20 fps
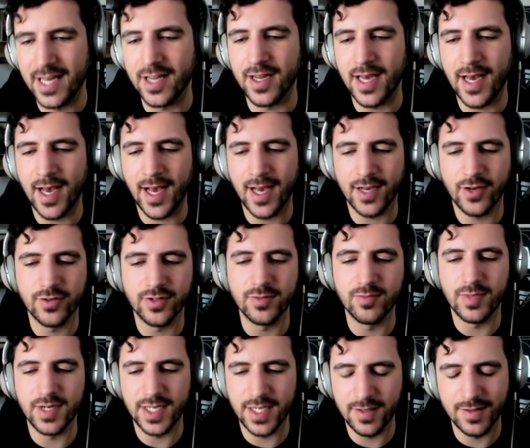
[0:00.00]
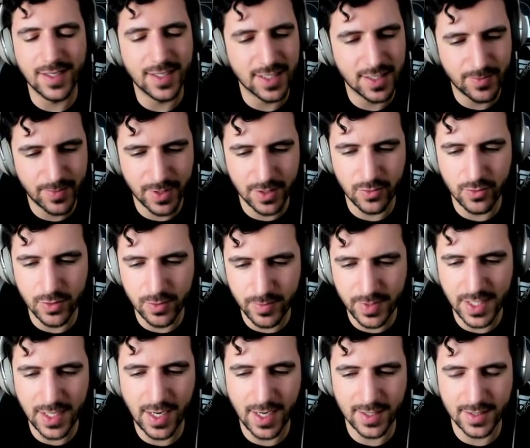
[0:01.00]
I couldn't believe that a spell would
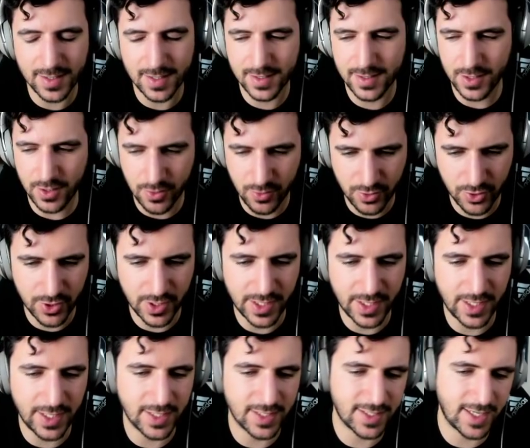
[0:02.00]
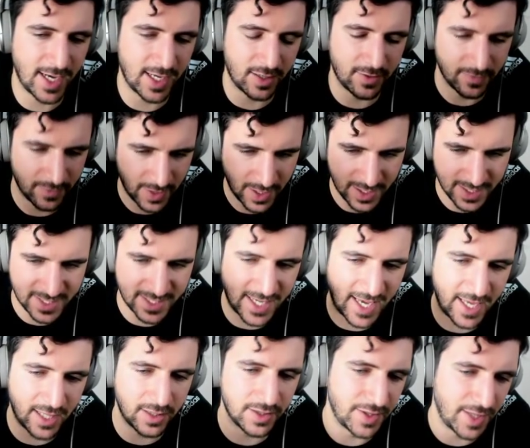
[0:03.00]
be like this. Usually it's kind of
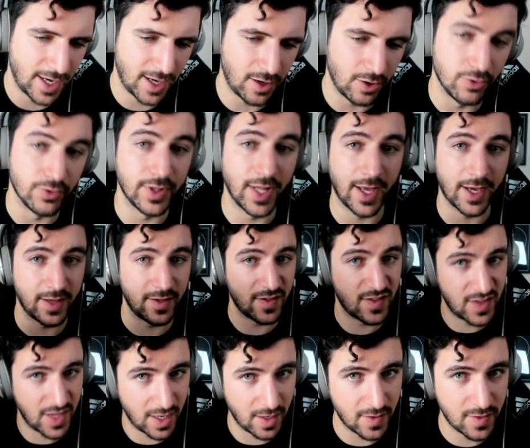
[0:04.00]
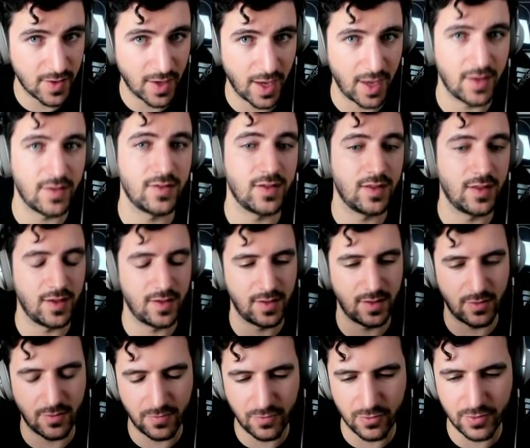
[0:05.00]
scaled down, like in Senna's case, that
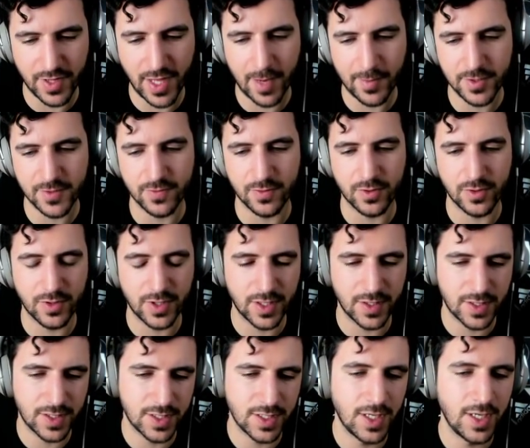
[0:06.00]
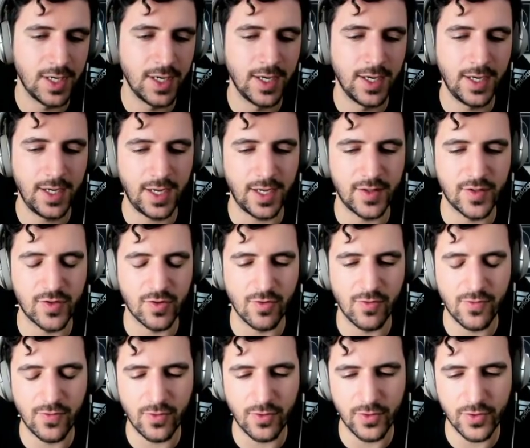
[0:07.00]
doesn't do full damage from crits and so
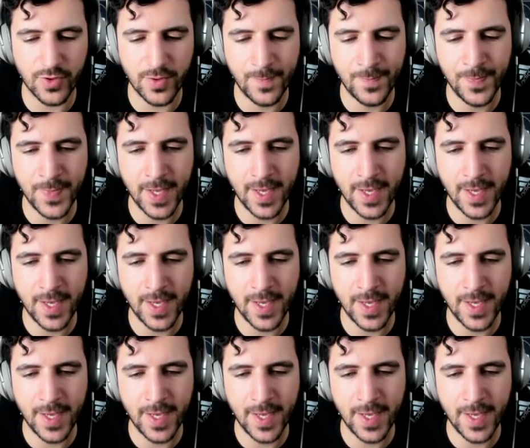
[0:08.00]
forth.